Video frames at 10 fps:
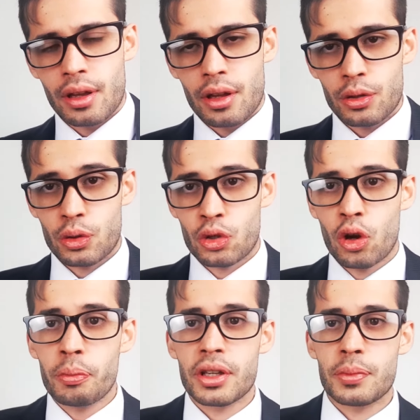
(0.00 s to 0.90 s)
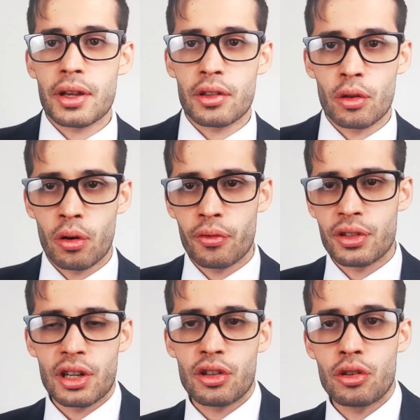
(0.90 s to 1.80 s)
So stop expecting the
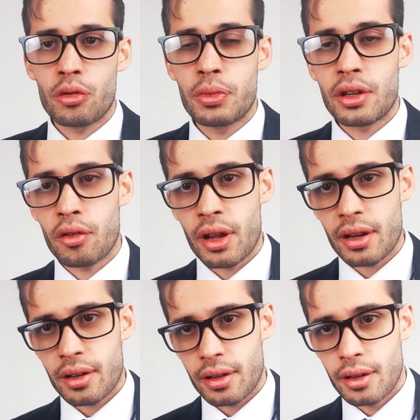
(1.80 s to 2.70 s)
conversation to be correct.